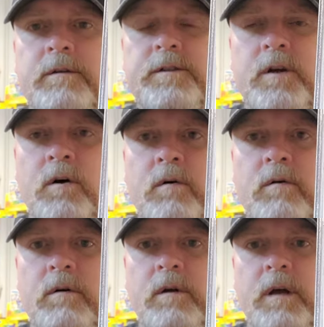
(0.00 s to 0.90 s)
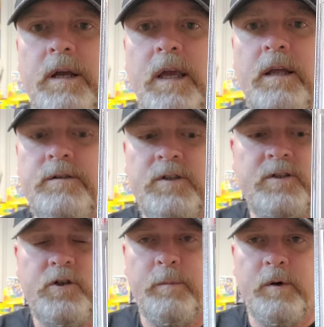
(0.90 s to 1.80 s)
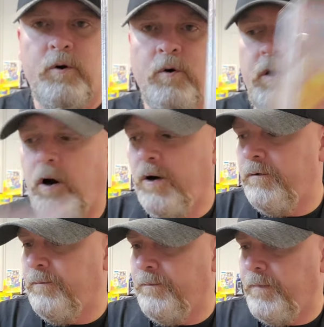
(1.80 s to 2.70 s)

So, again, just super cool card.